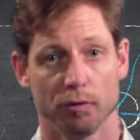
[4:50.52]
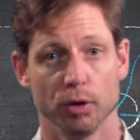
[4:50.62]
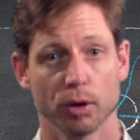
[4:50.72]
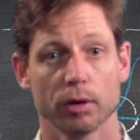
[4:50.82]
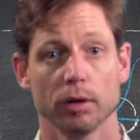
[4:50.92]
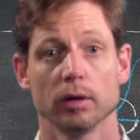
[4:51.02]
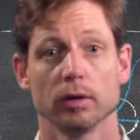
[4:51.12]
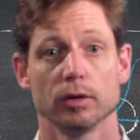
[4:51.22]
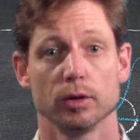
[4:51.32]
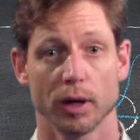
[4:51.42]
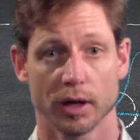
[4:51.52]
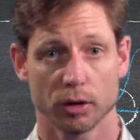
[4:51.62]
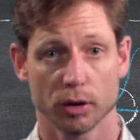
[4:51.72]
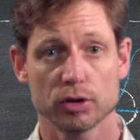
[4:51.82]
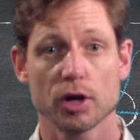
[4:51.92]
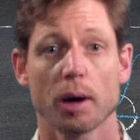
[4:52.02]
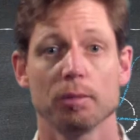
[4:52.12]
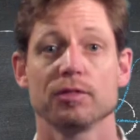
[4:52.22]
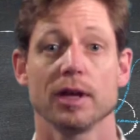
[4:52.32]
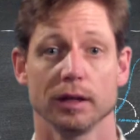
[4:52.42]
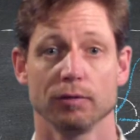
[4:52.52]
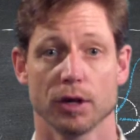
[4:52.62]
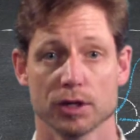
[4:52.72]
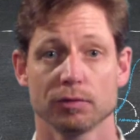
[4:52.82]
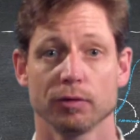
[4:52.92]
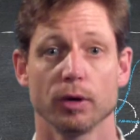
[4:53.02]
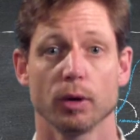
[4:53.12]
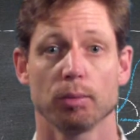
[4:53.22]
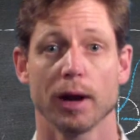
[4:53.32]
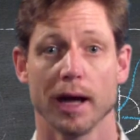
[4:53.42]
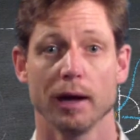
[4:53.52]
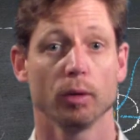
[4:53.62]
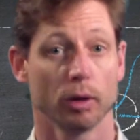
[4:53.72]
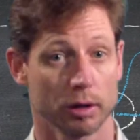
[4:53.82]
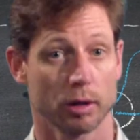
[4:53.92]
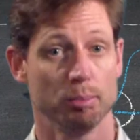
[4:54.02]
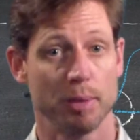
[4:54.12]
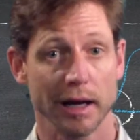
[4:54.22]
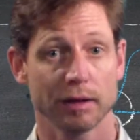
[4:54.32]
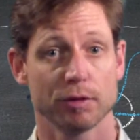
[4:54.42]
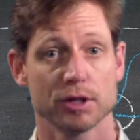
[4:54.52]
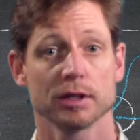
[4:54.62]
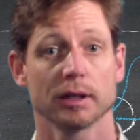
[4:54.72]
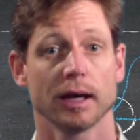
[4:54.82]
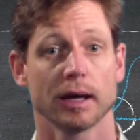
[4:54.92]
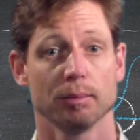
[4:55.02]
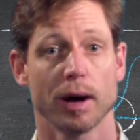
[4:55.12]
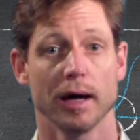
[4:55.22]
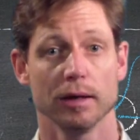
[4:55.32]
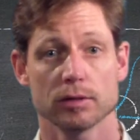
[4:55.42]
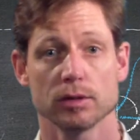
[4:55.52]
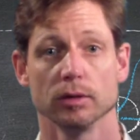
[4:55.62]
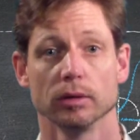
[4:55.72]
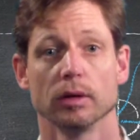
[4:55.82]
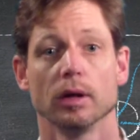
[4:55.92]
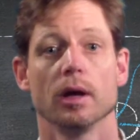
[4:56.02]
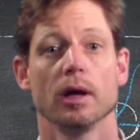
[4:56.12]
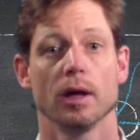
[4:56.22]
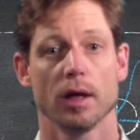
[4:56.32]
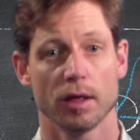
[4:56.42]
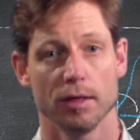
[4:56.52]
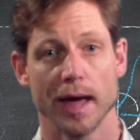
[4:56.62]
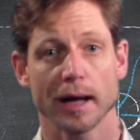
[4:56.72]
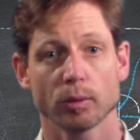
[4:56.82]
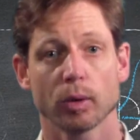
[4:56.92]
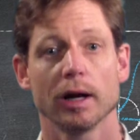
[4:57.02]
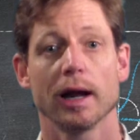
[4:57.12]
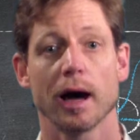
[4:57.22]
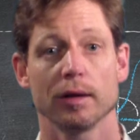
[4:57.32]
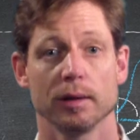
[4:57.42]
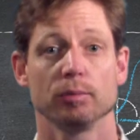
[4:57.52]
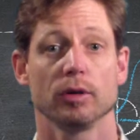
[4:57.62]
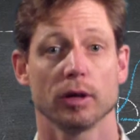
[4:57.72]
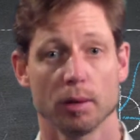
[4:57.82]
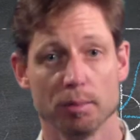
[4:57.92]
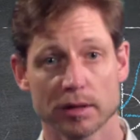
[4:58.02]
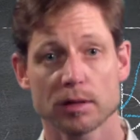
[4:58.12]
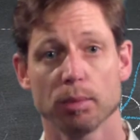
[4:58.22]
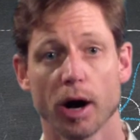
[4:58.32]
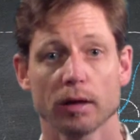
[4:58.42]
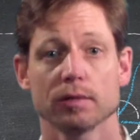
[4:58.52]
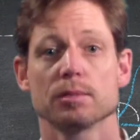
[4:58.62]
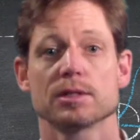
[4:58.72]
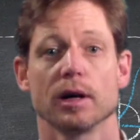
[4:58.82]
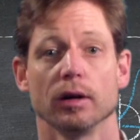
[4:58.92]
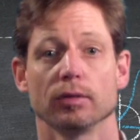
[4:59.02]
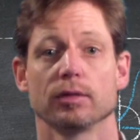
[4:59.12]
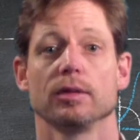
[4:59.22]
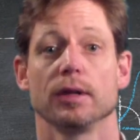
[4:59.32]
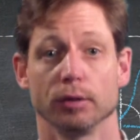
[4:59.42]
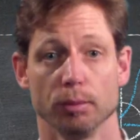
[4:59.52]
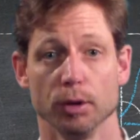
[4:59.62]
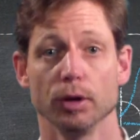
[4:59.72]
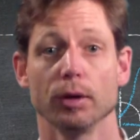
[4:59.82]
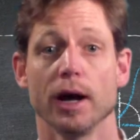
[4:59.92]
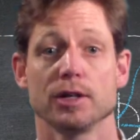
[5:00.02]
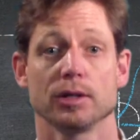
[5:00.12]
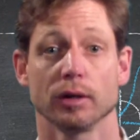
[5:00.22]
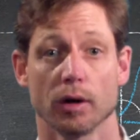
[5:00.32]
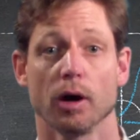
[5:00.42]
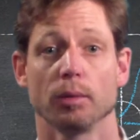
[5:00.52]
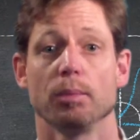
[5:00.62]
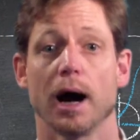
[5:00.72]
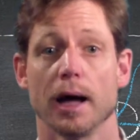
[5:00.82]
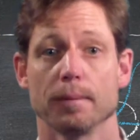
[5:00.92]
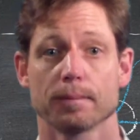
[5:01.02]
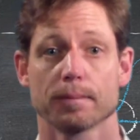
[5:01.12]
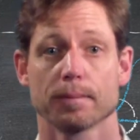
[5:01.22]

If you're doing a good job of setting vision for your player, or a compelling vision that they can buy into, that will allow them to commit a part of themselves that remuneration can't buy.